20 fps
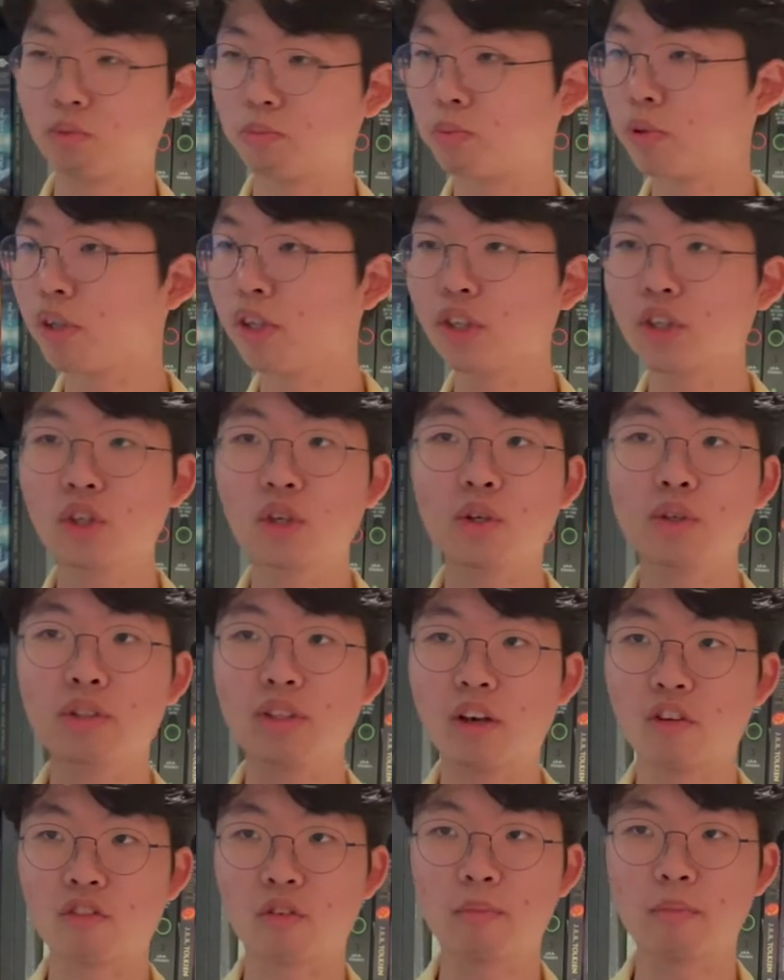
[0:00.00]
pretty good
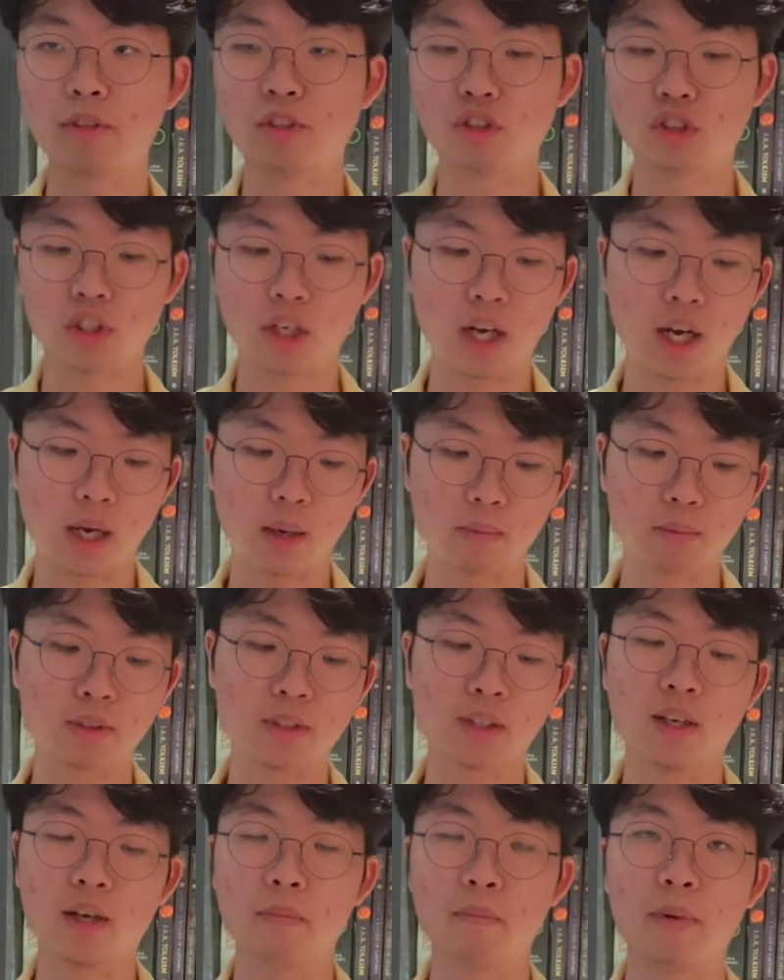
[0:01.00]
government
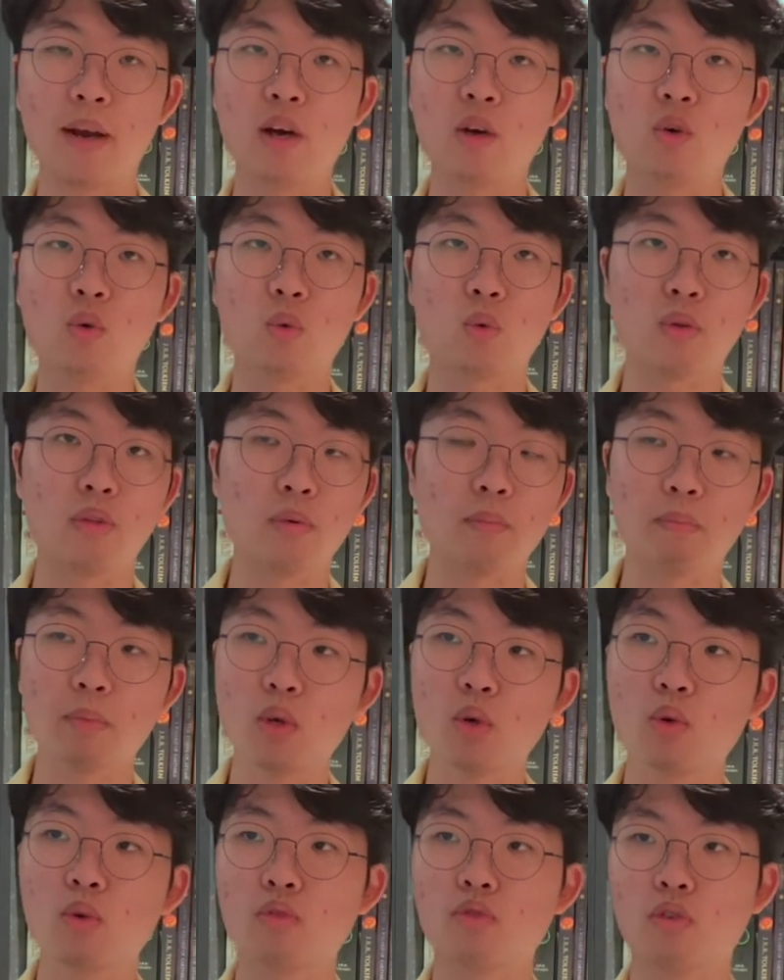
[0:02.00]
jobs married with a
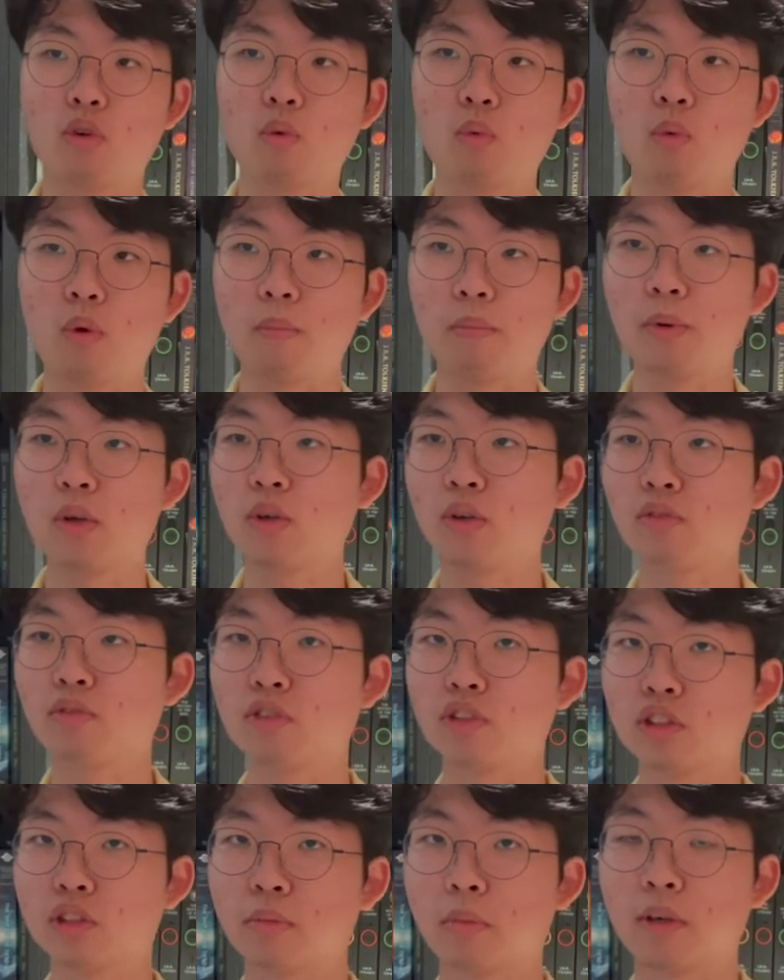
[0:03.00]
beautiful
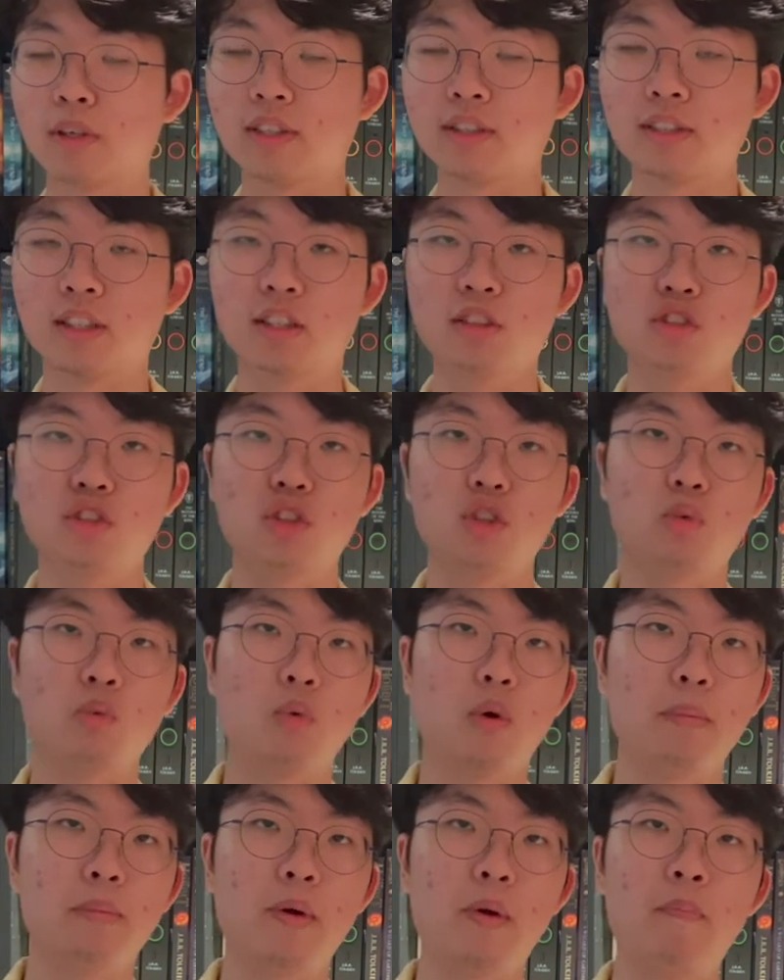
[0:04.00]
beautiful smart intelligent
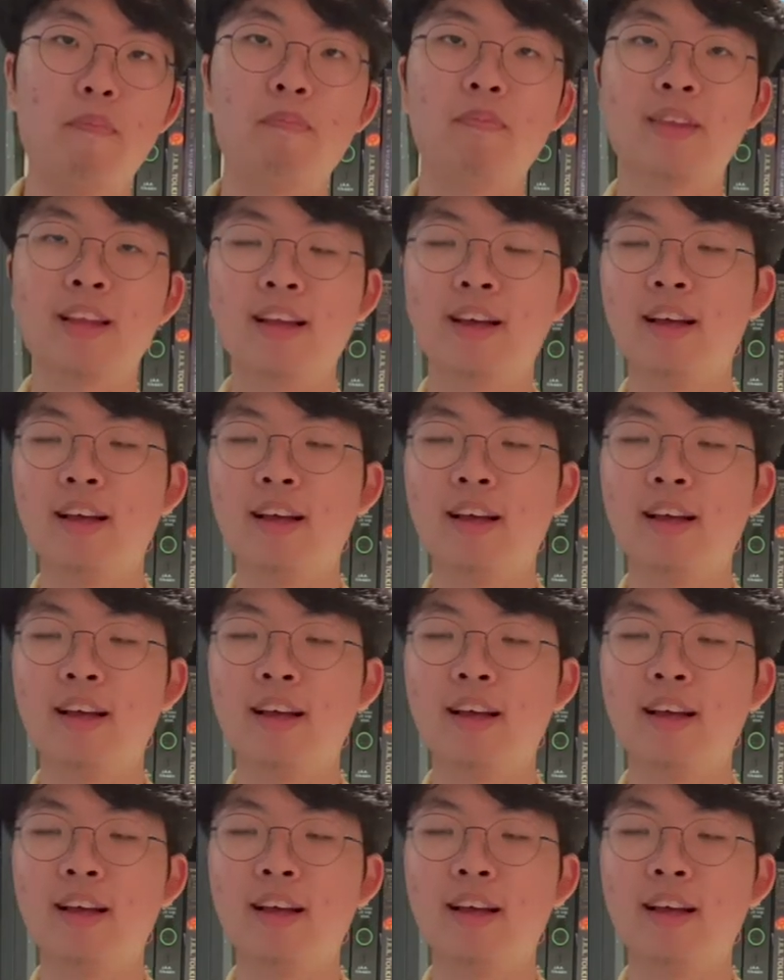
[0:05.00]
woman